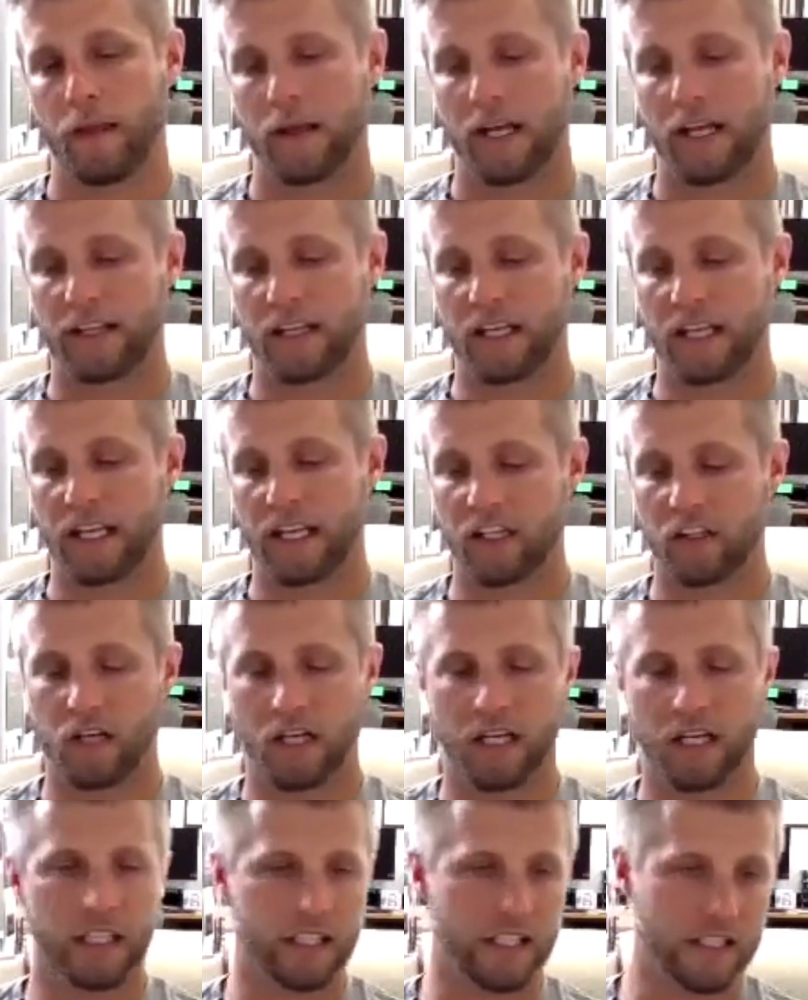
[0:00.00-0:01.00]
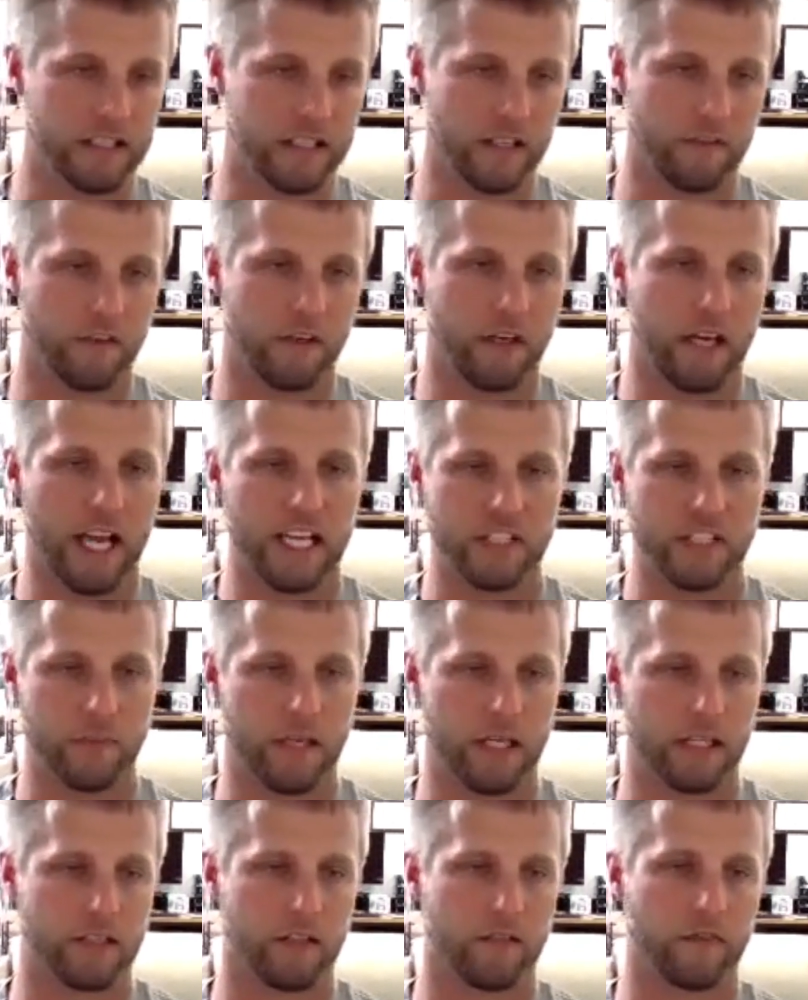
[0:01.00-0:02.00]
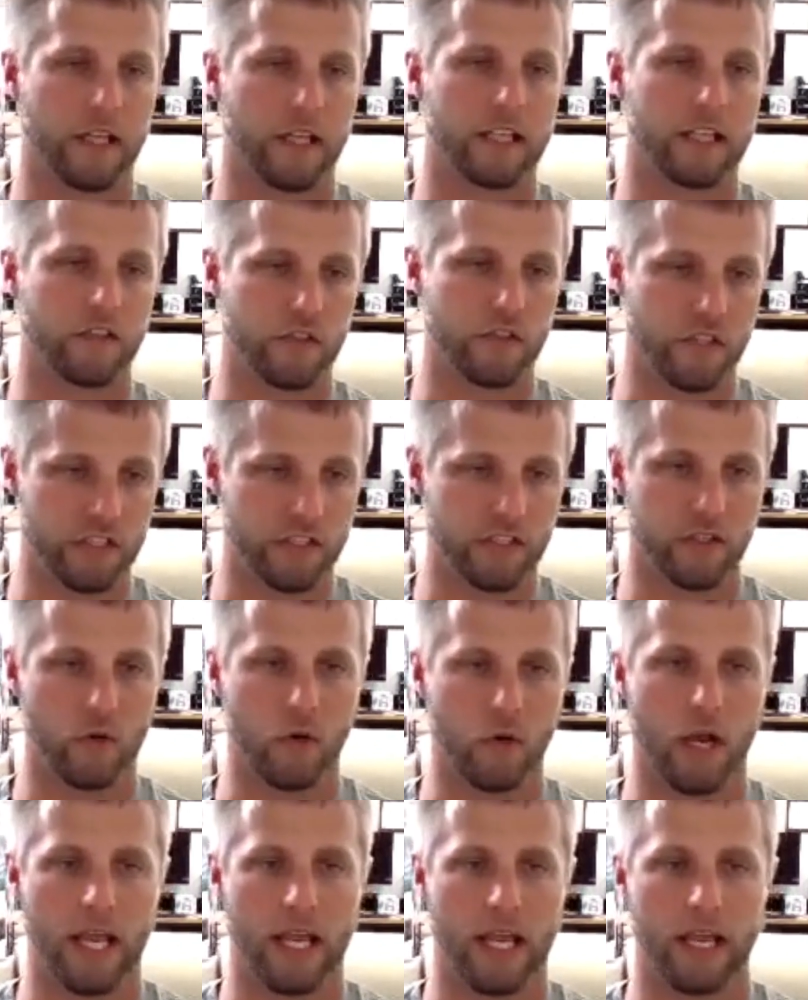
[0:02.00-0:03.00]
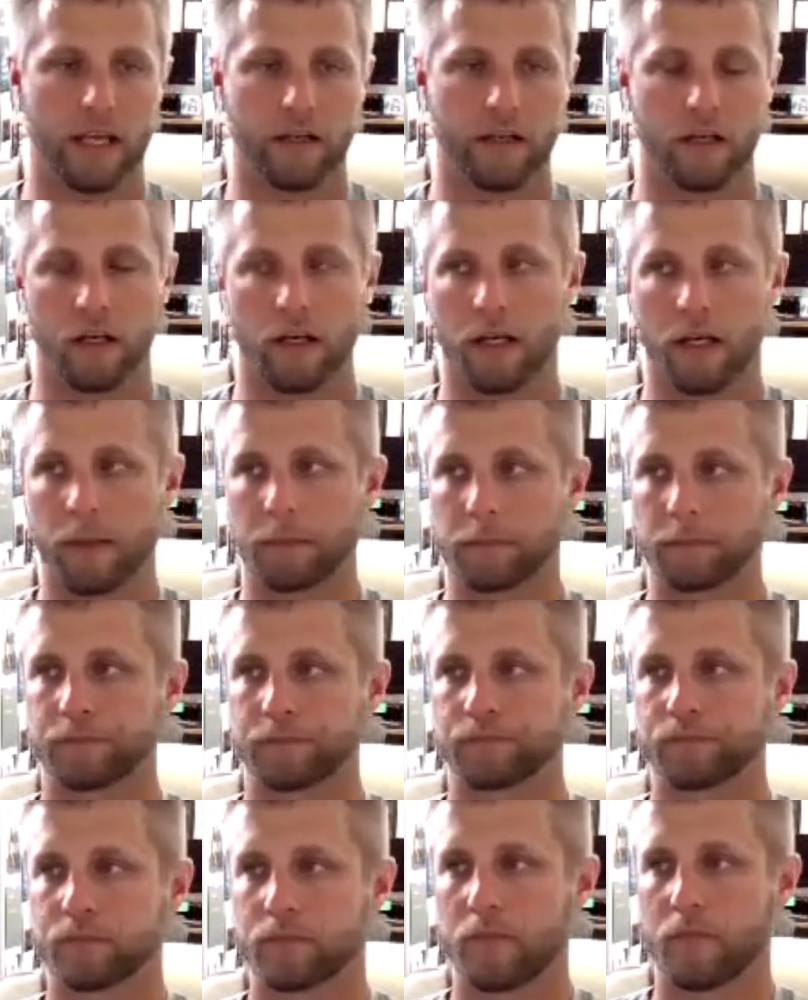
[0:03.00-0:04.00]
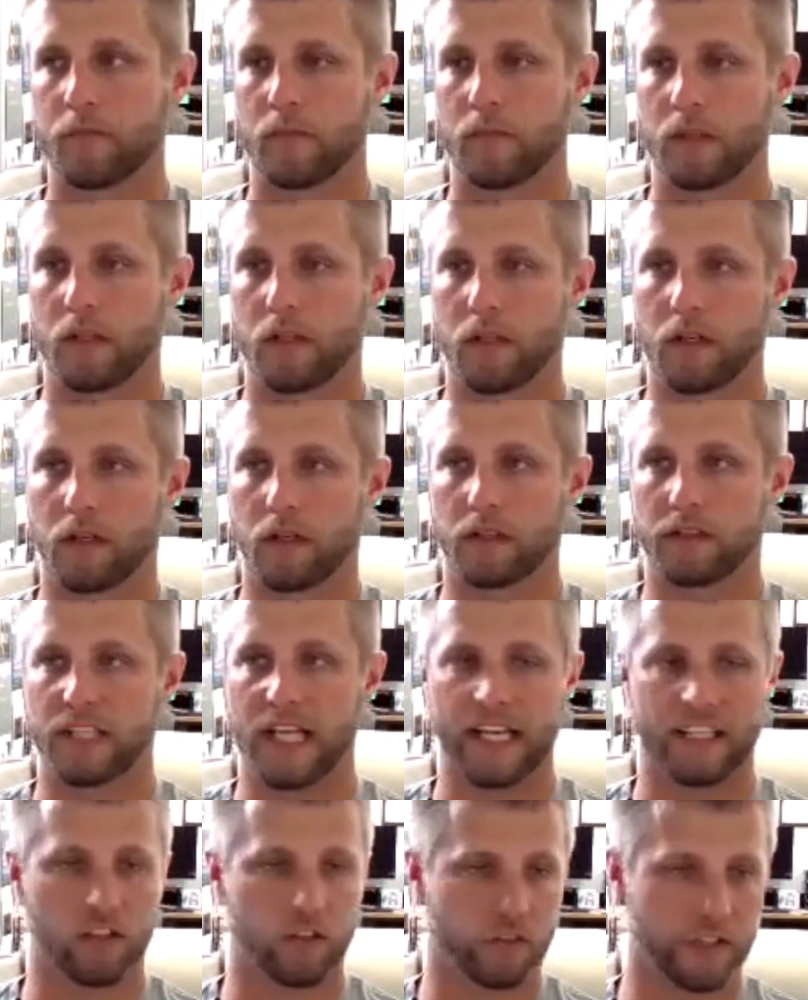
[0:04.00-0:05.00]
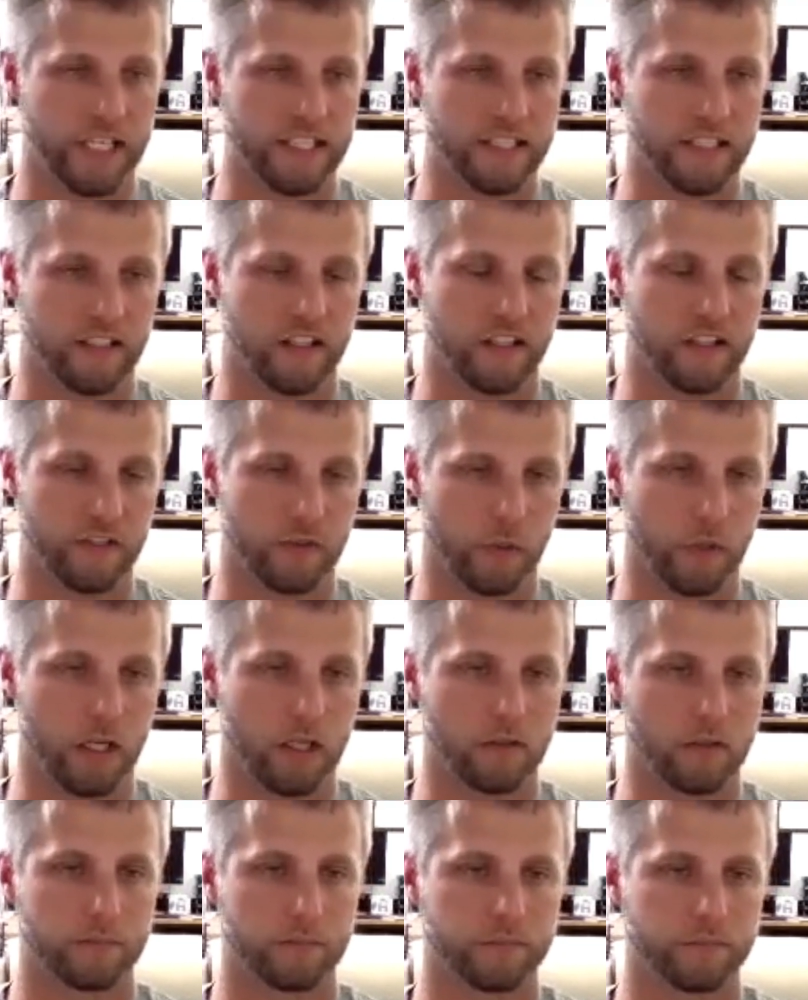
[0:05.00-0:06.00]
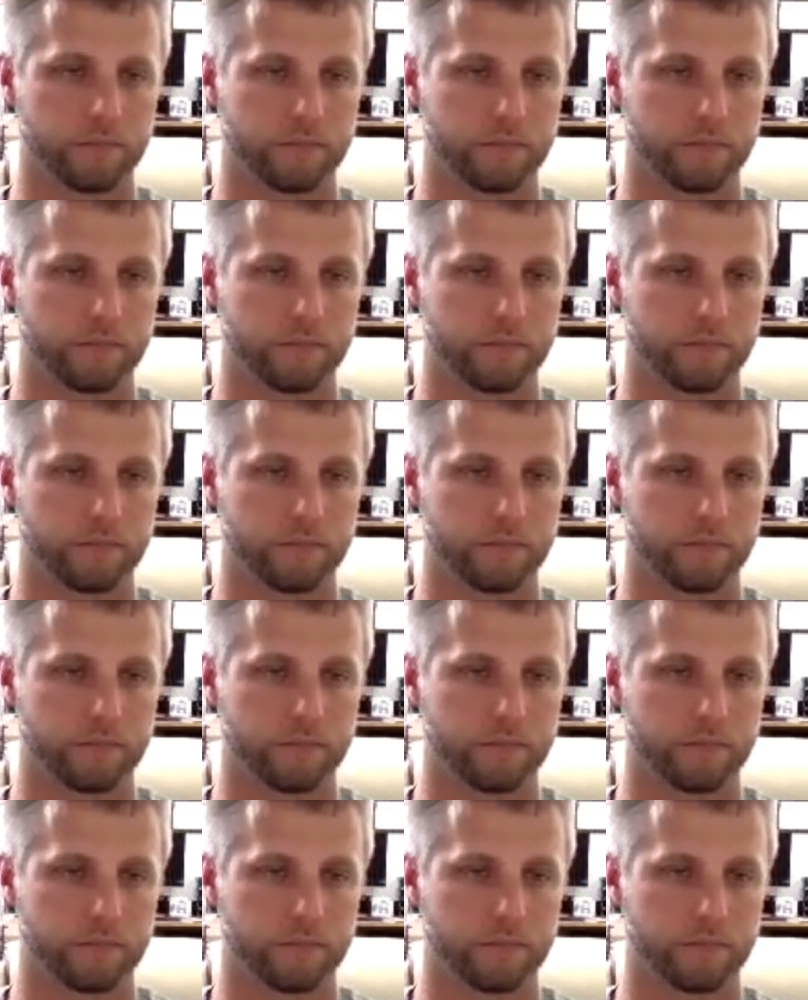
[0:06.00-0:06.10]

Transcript: and then integrating these different aspects of like jiu-jitsu and tactical days in there as well.